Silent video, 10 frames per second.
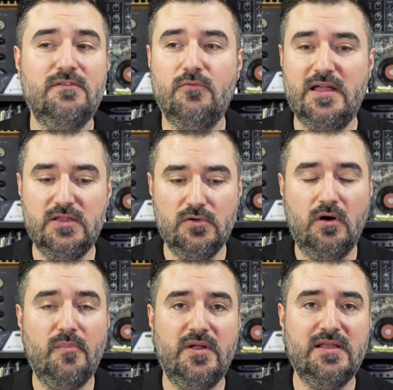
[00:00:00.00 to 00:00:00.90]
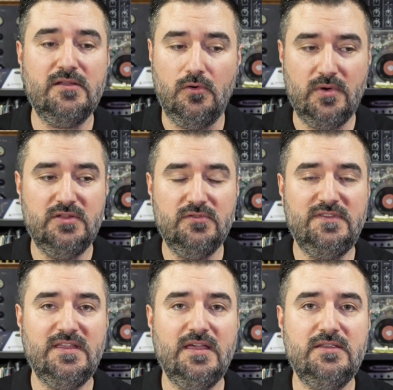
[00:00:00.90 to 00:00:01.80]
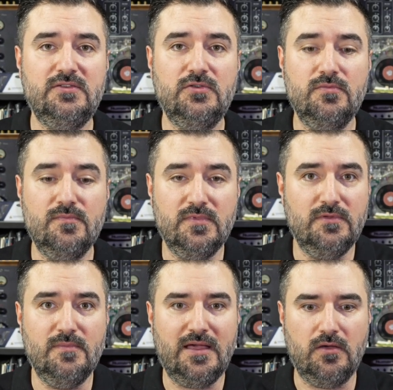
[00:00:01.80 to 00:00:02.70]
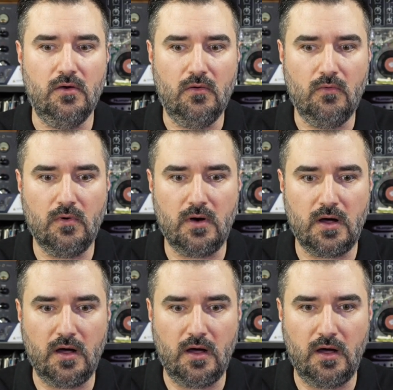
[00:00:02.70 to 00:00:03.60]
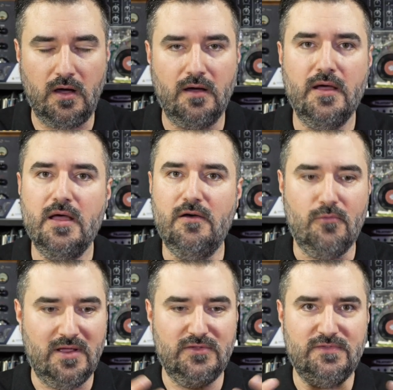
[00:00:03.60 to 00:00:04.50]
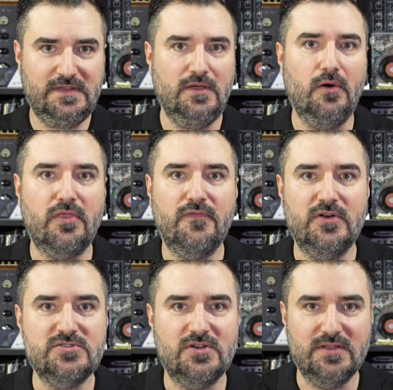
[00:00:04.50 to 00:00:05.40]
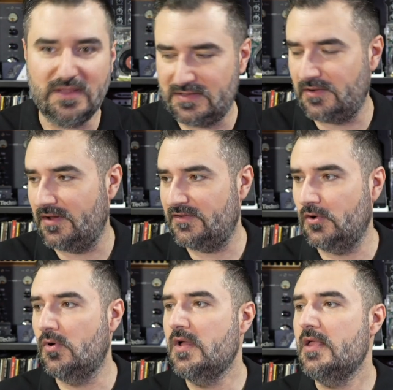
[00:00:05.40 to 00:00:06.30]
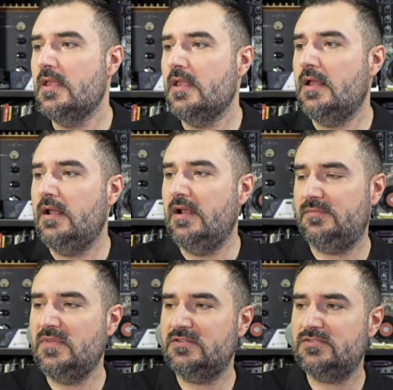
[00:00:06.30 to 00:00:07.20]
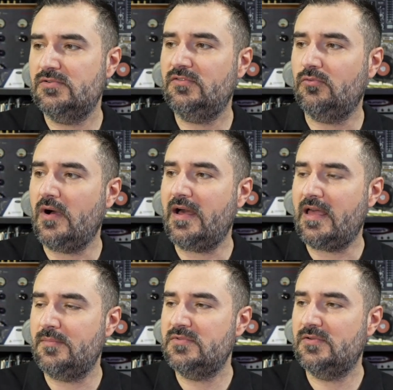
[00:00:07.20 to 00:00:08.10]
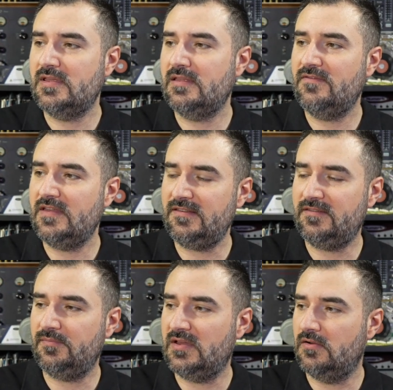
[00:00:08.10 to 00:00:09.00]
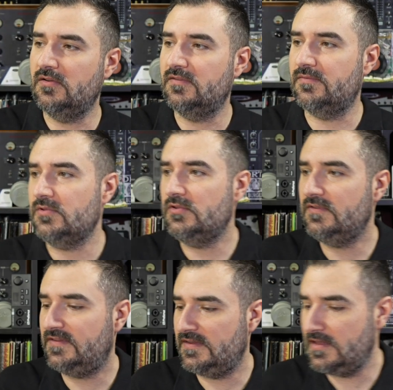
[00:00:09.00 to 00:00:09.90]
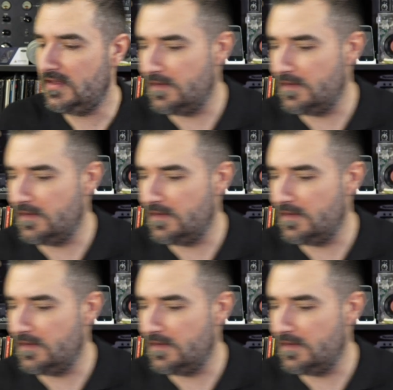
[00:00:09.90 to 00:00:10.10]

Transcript: When you open it or when you see it, you make a wow when you see all the functions, etc. So let me introduce why I'm doing this, because you see